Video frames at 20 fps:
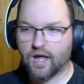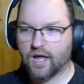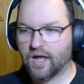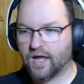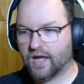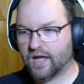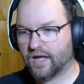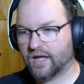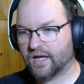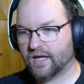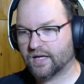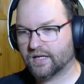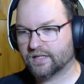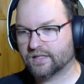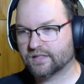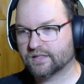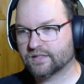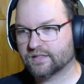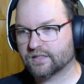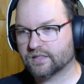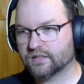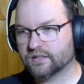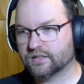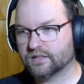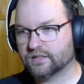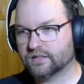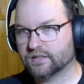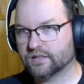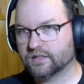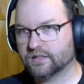And
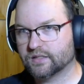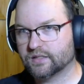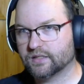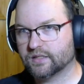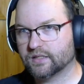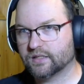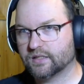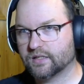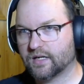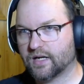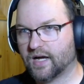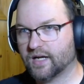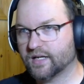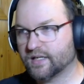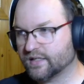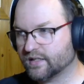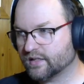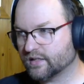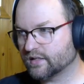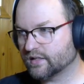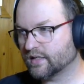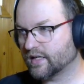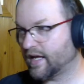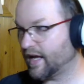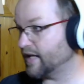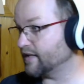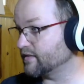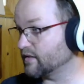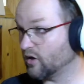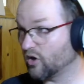I
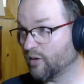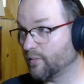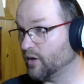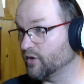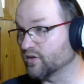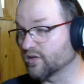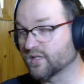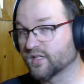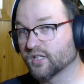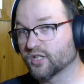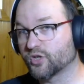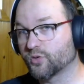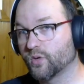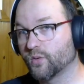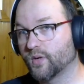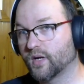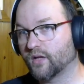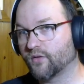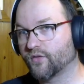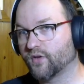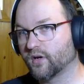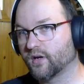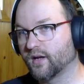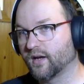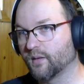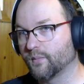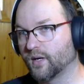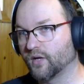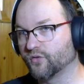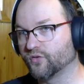can't talk about the skill tree without
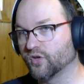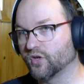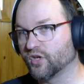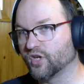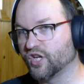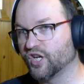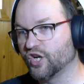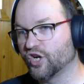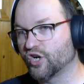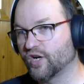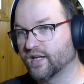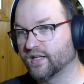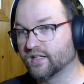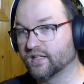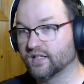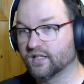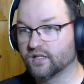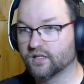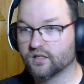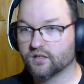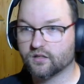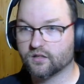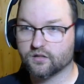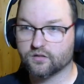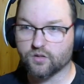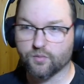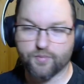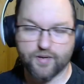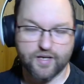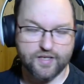talking about the gear and
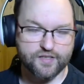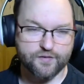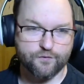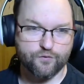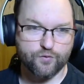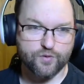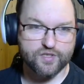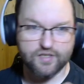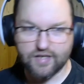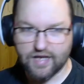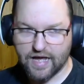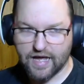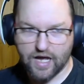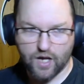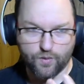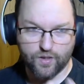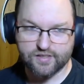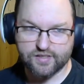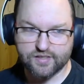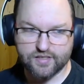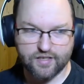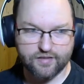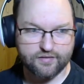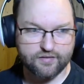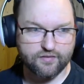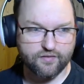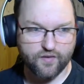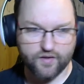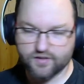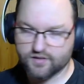the passive trees and how I set
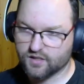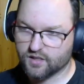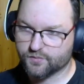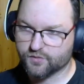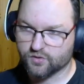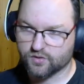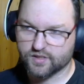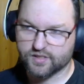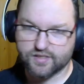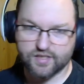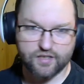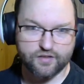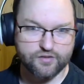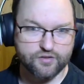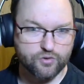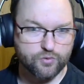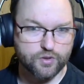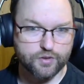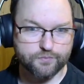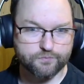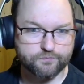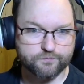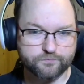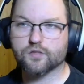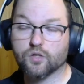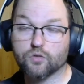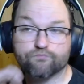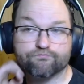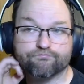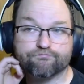things up, so let's get into it.
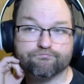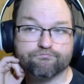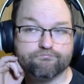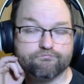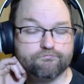So,